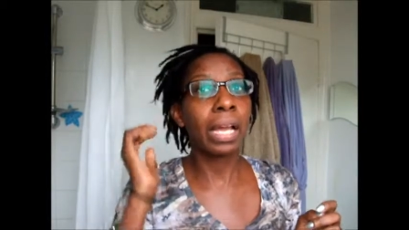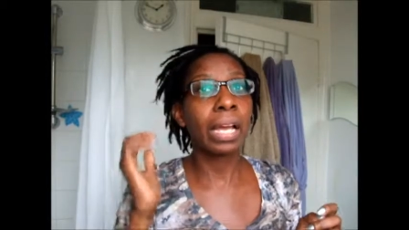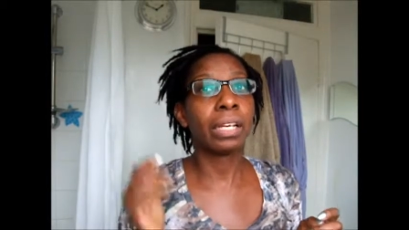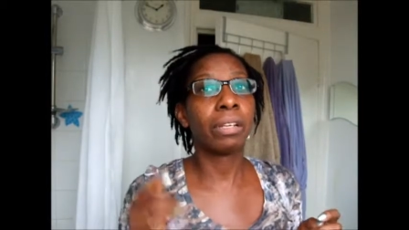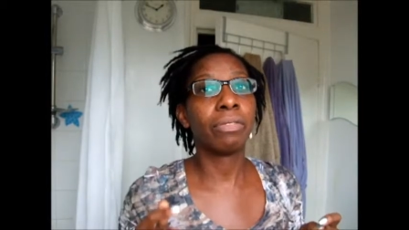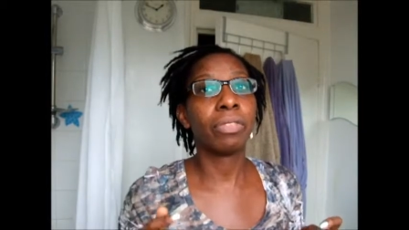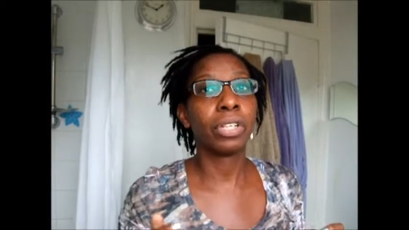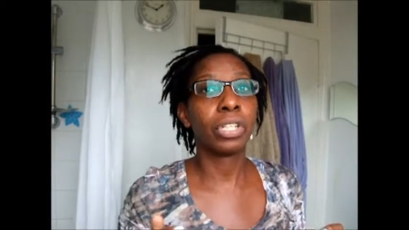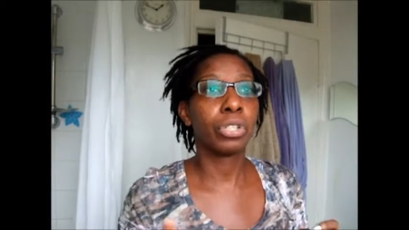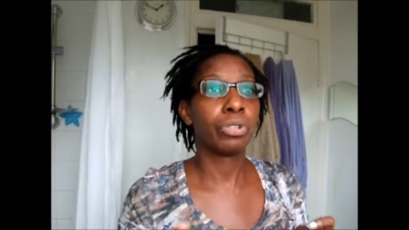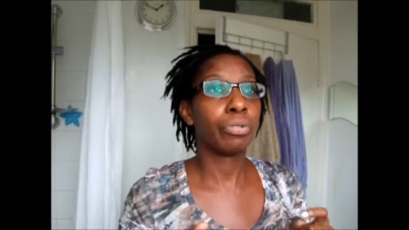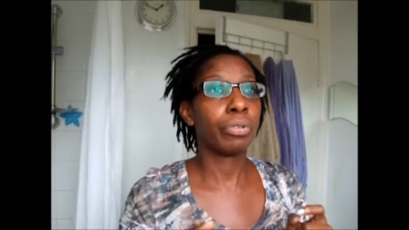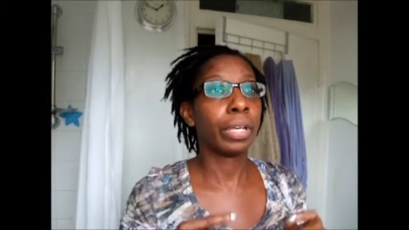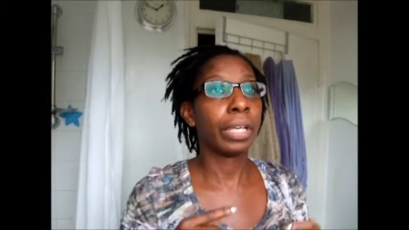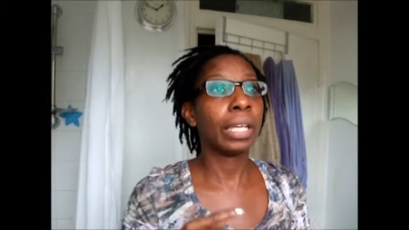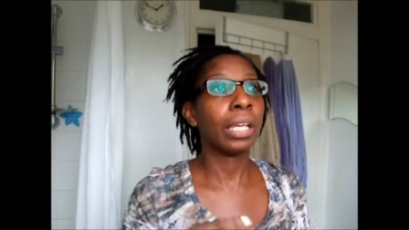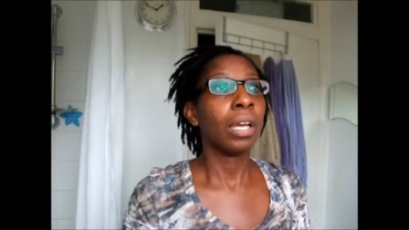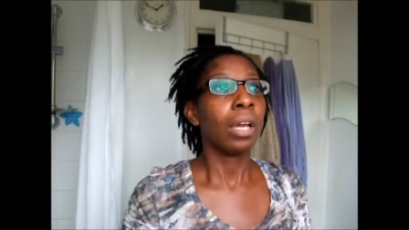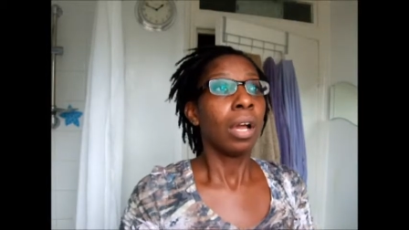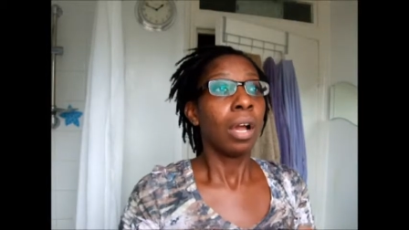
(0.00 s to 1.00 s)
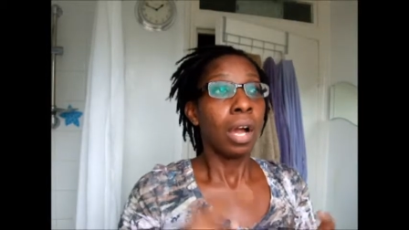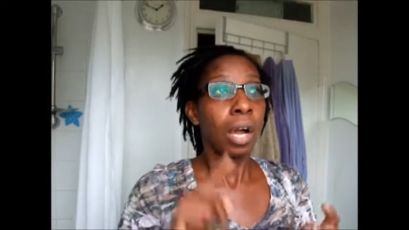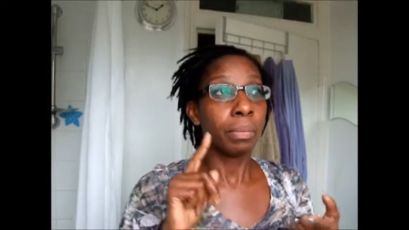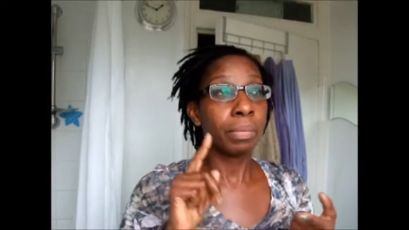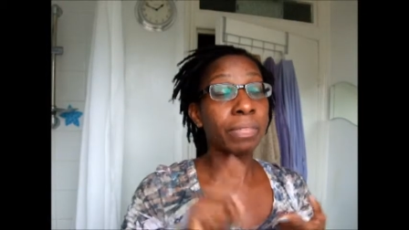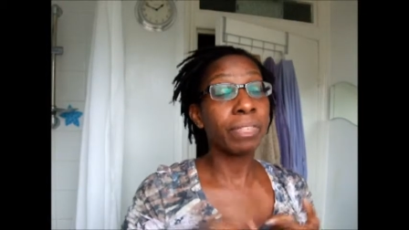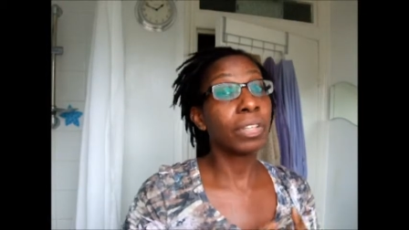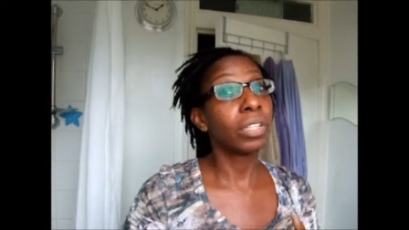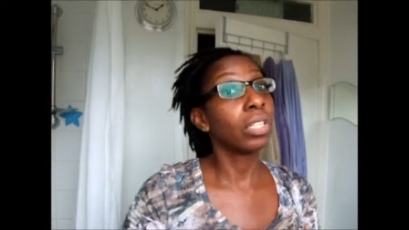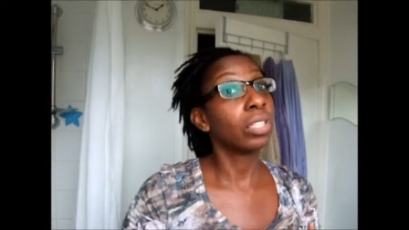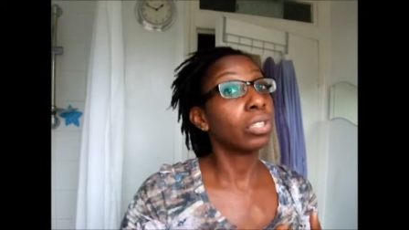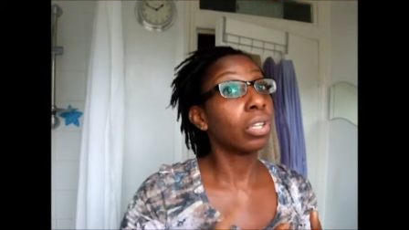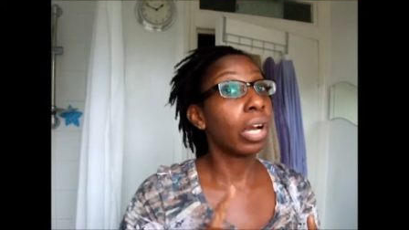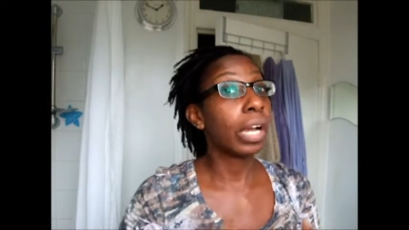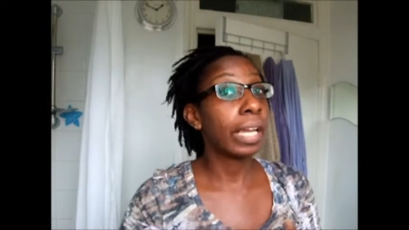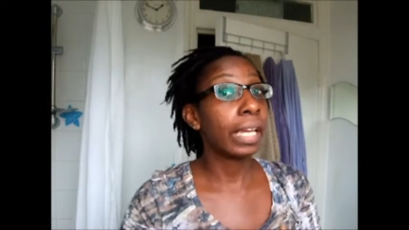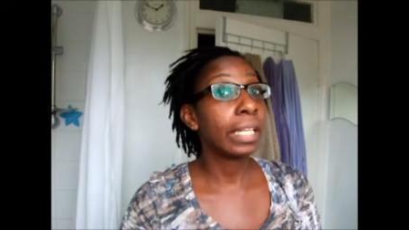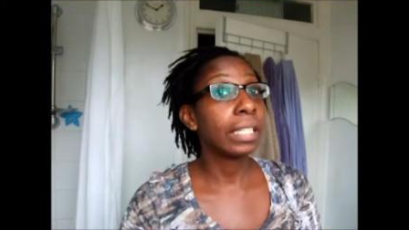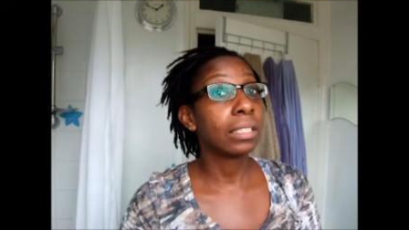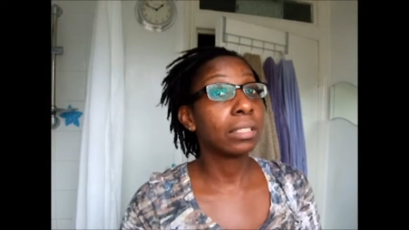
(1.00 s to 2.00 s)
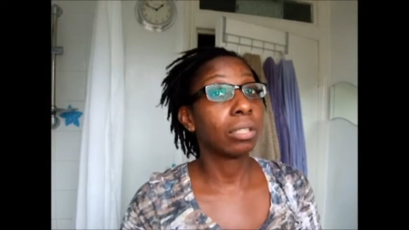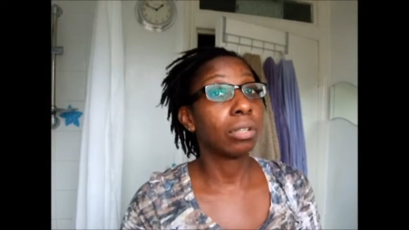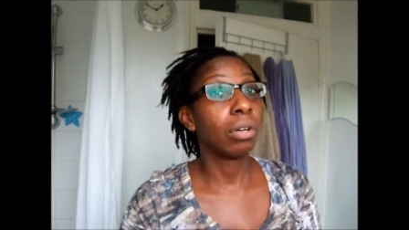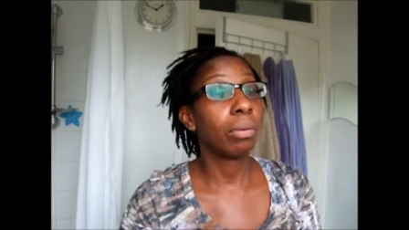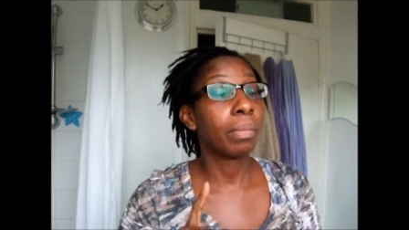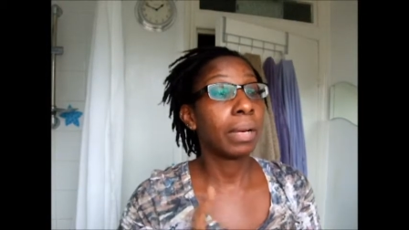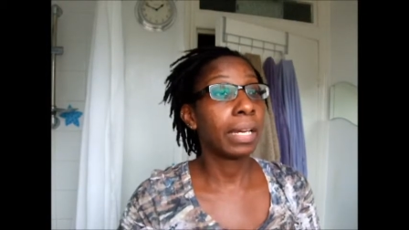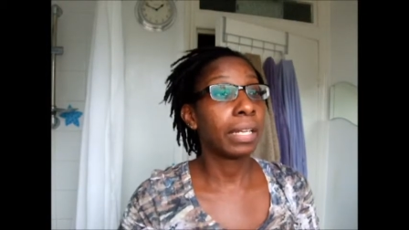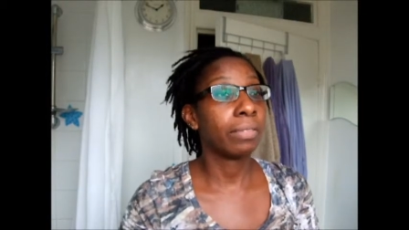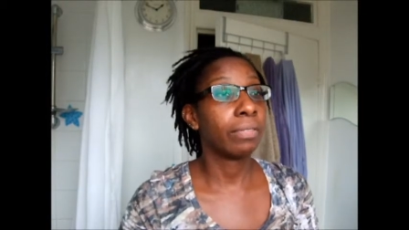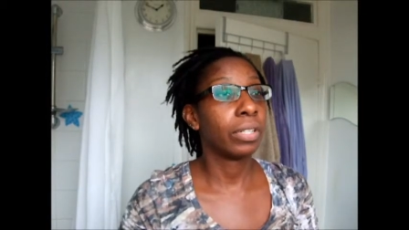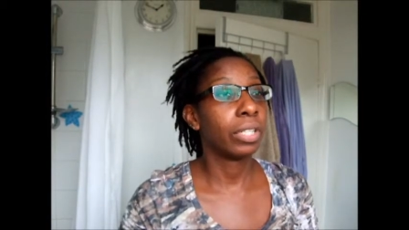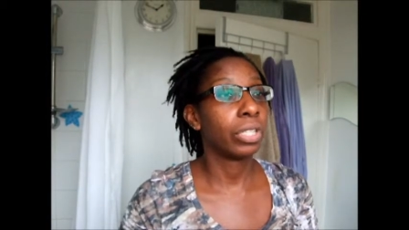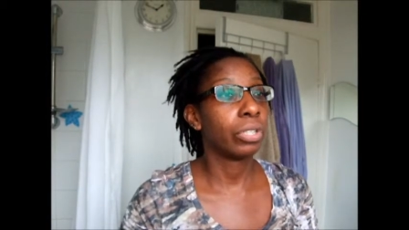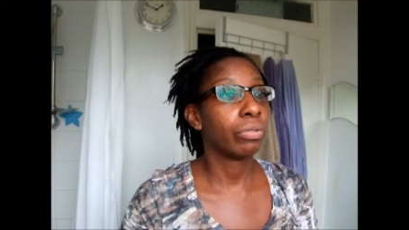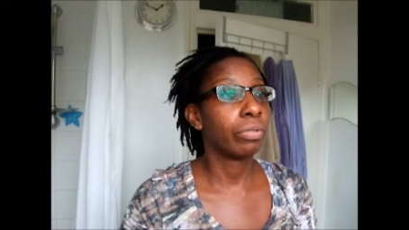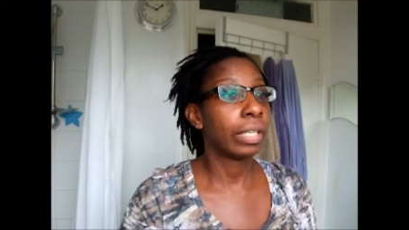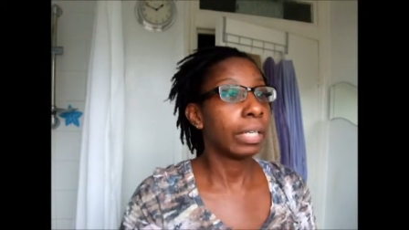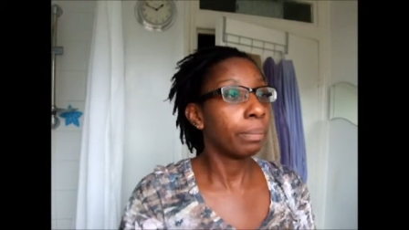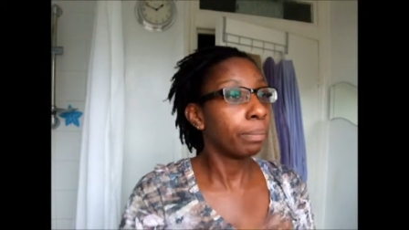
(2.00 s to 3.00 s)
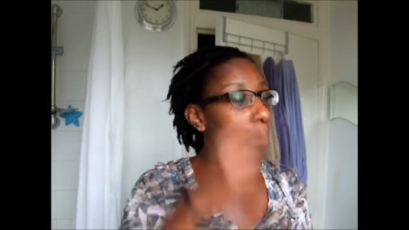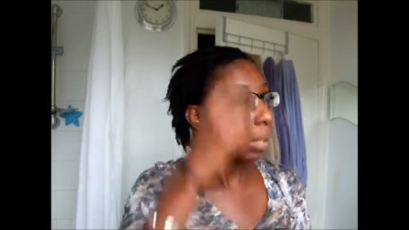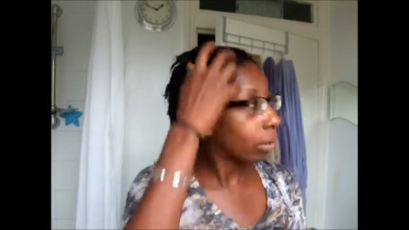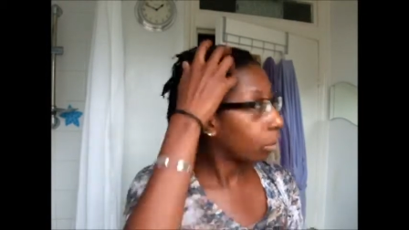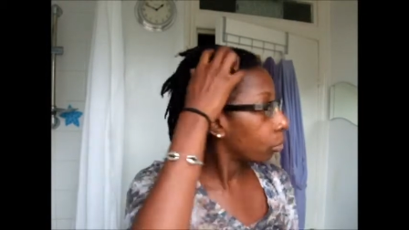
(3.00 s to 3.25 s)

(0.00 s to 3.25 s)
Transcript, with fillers: anniversary, I'm definitely going to diet on my anniversary, but I'll